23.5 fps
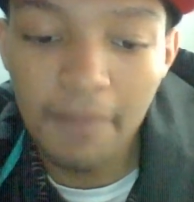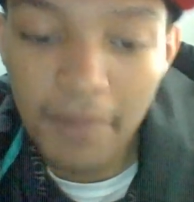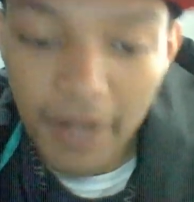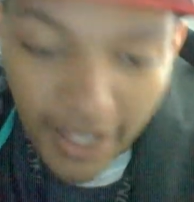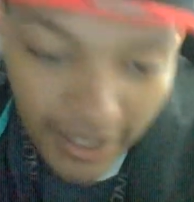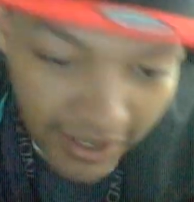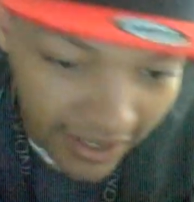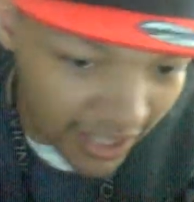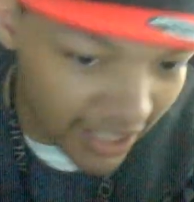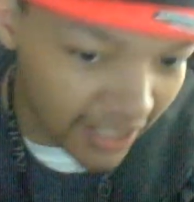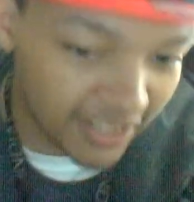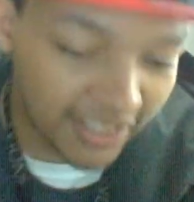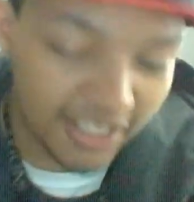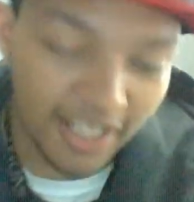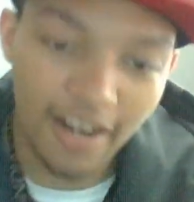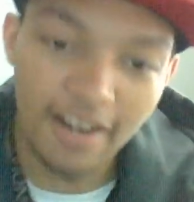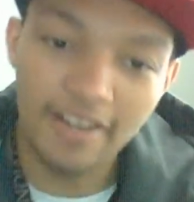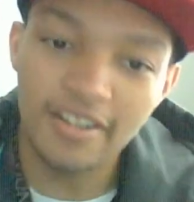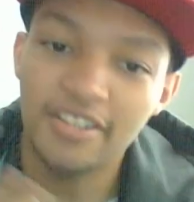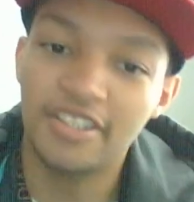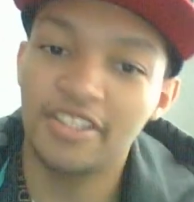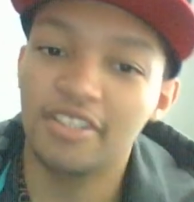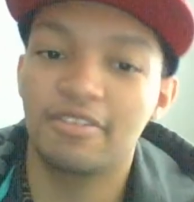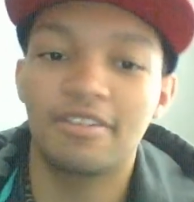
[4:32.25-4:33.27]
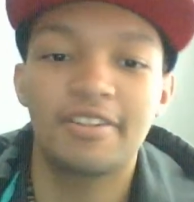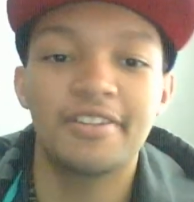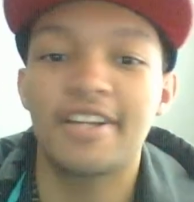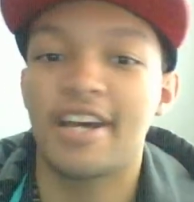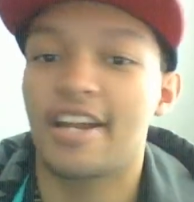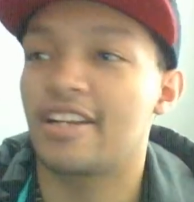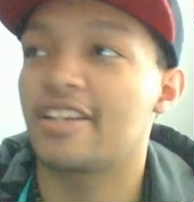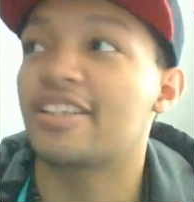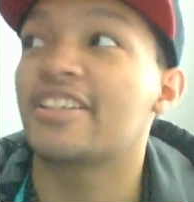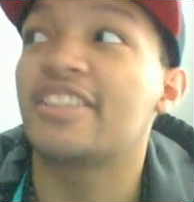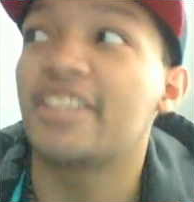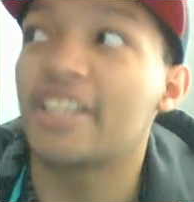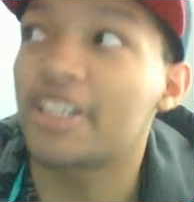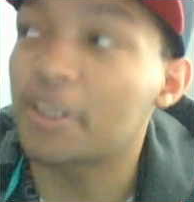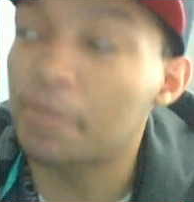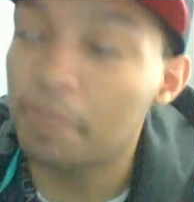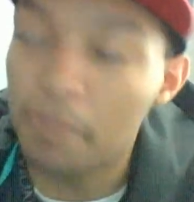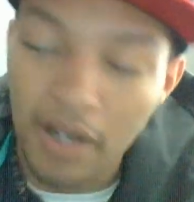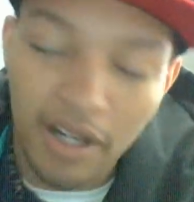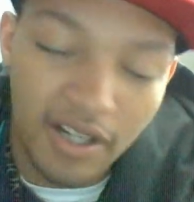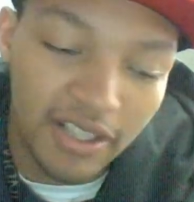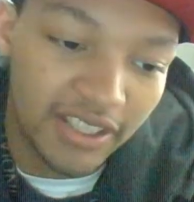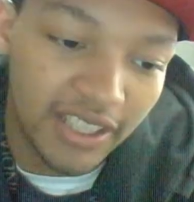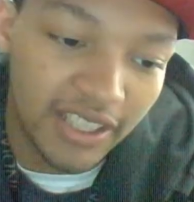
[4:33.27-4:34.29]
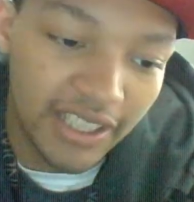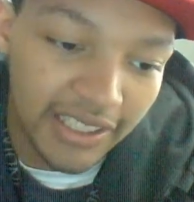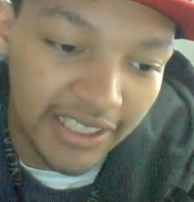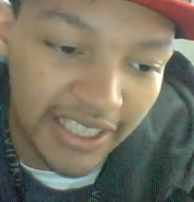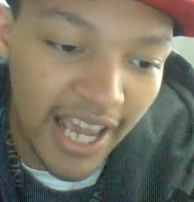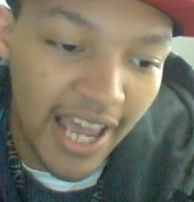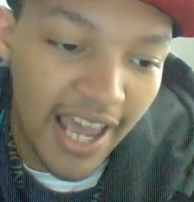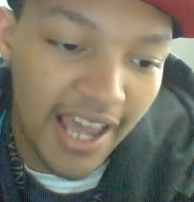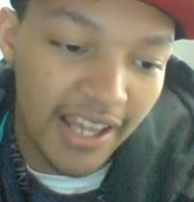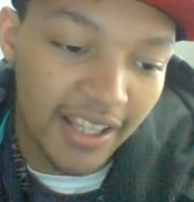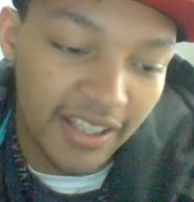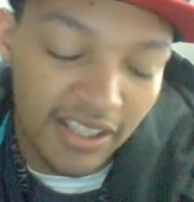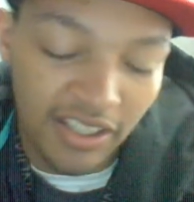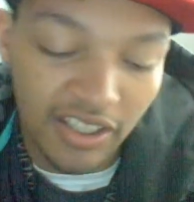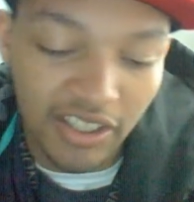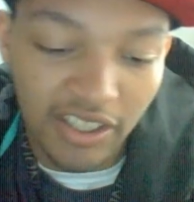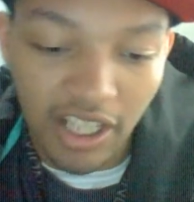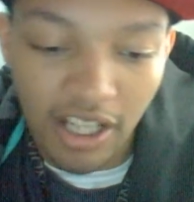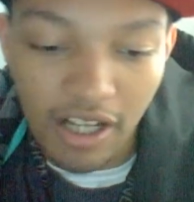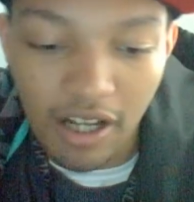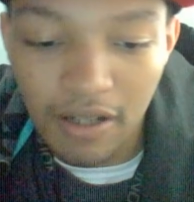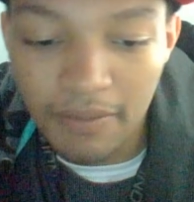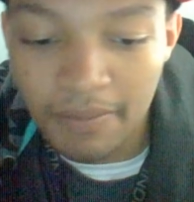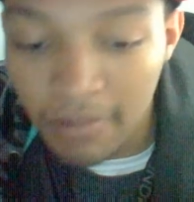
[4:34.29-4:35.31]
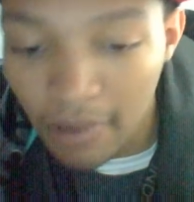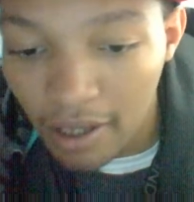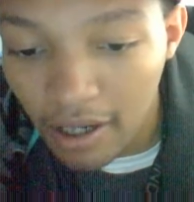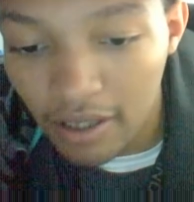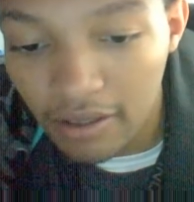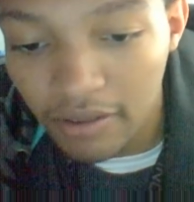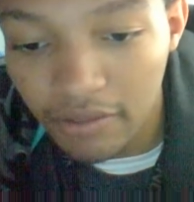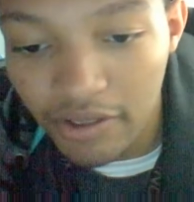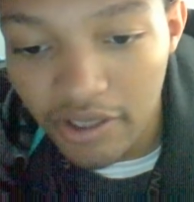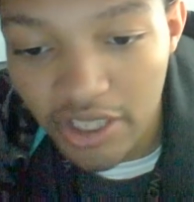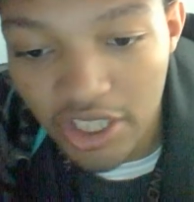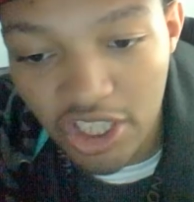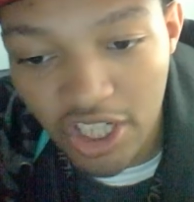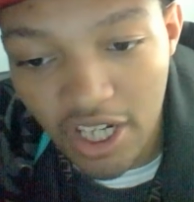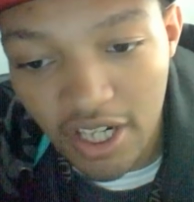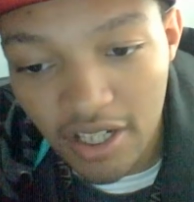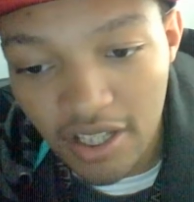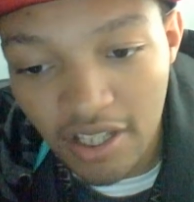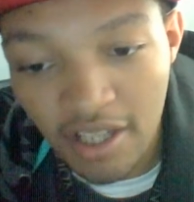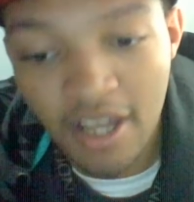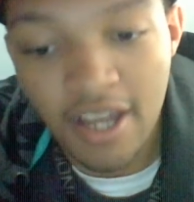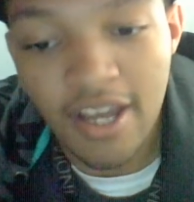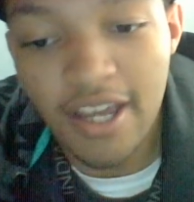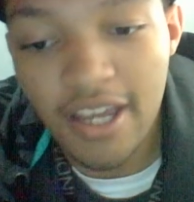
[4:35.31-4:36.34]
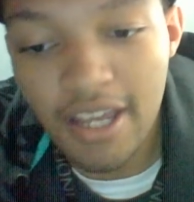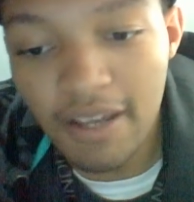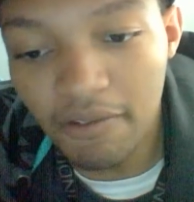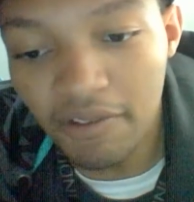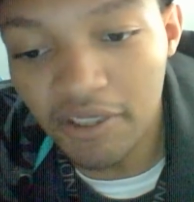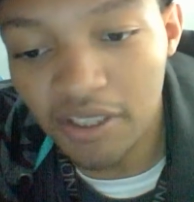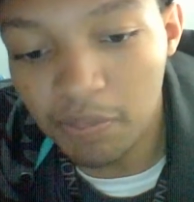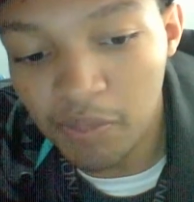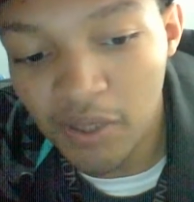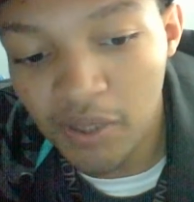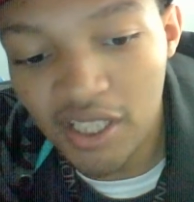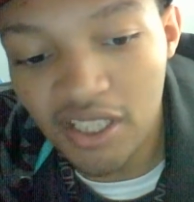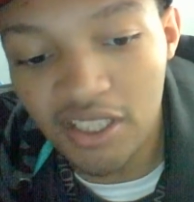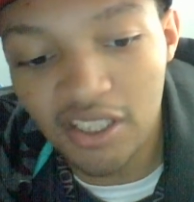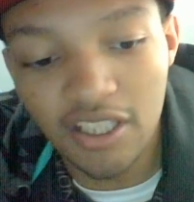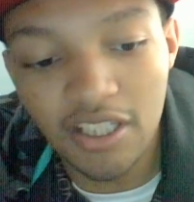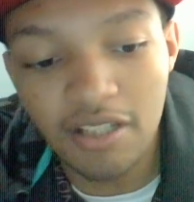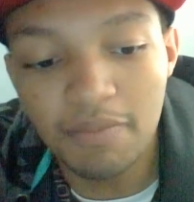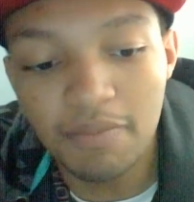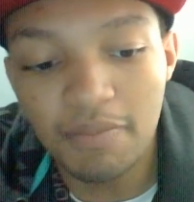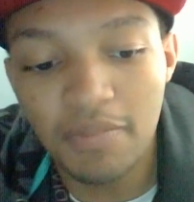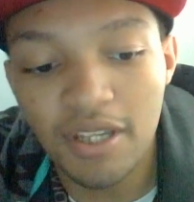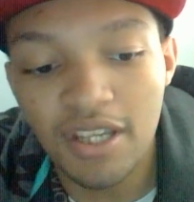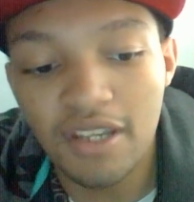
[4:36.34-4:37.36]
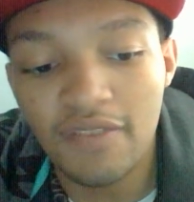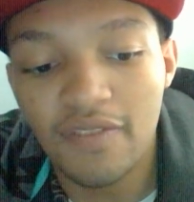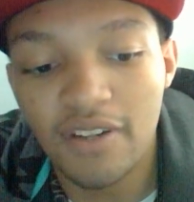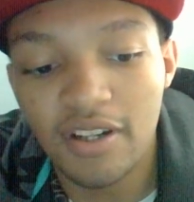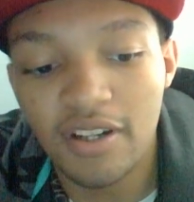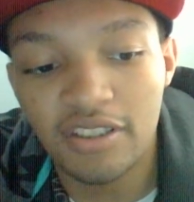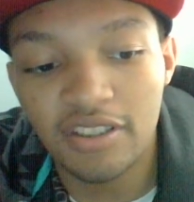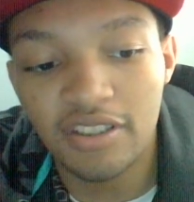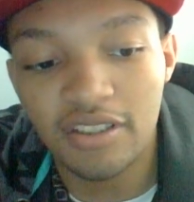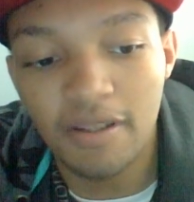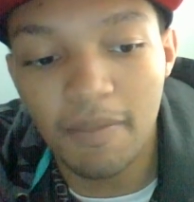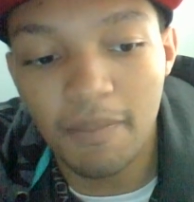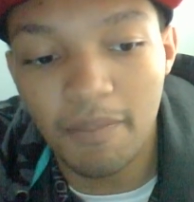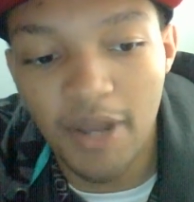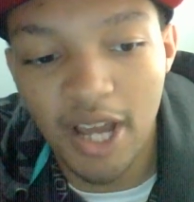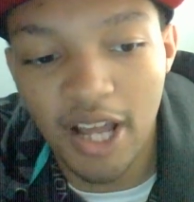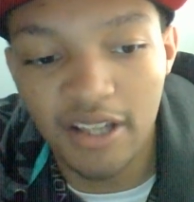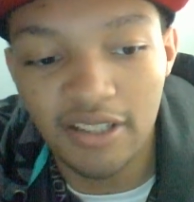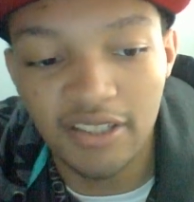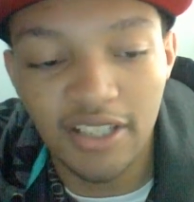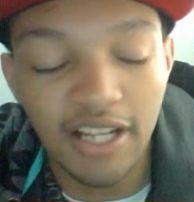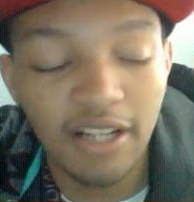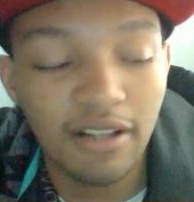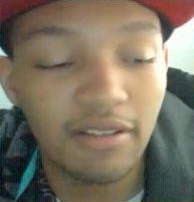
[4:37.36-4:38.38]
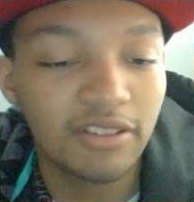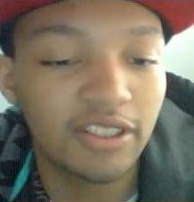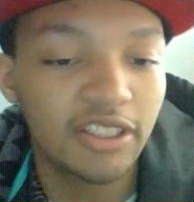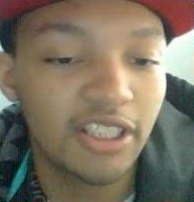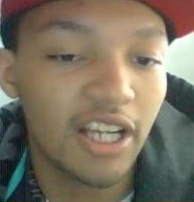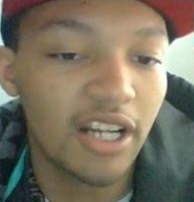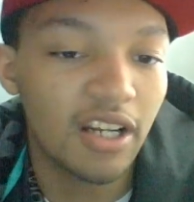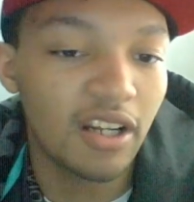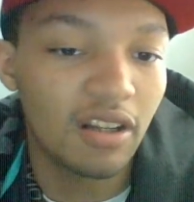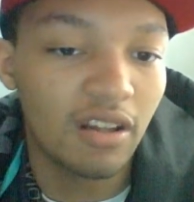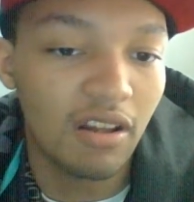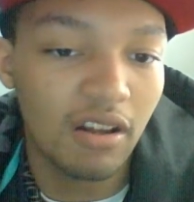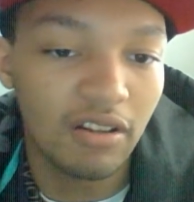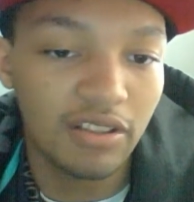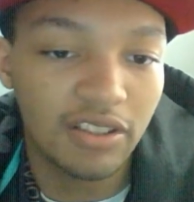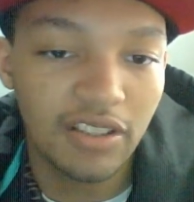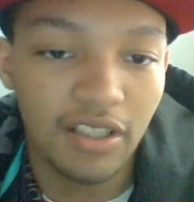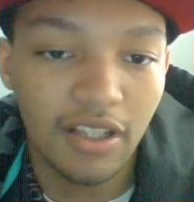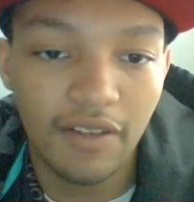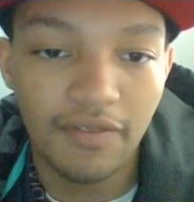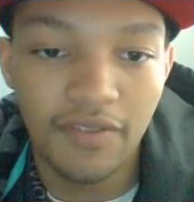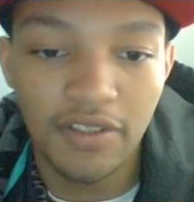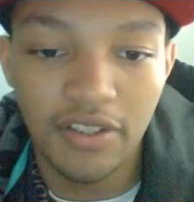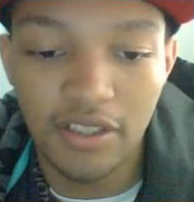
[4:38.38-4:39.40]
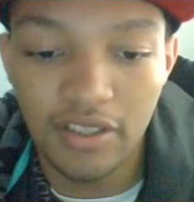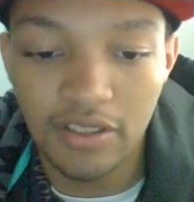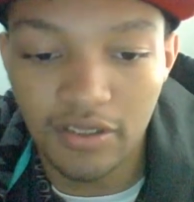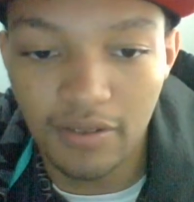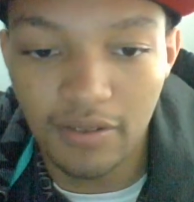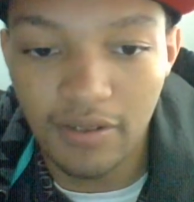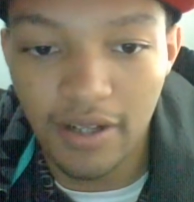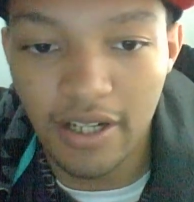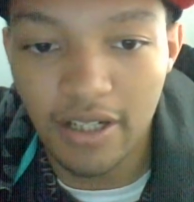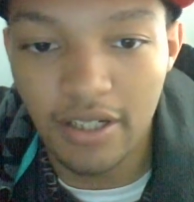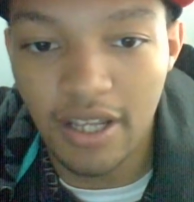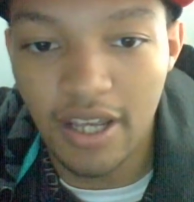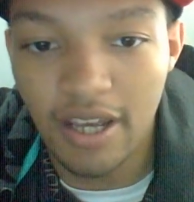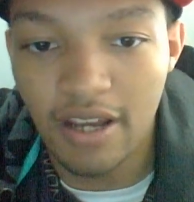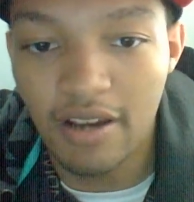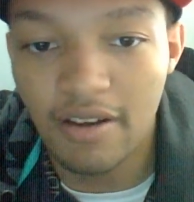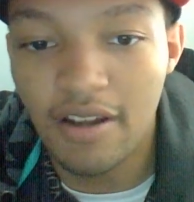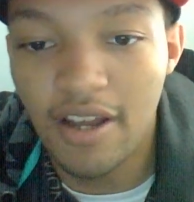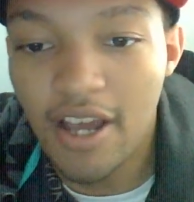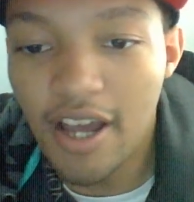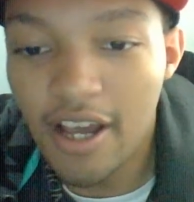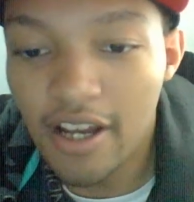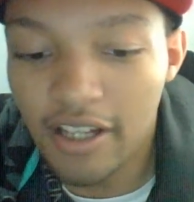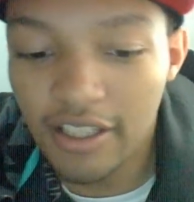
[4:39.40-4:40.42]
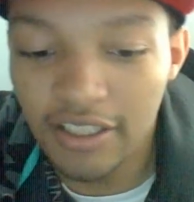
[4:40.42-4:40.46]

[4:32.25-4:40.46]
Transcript: But this turned into another six-person tag. Since they all brawled with each other, it was PCB versus the Bellas. I know Teddy Long's loving this right now.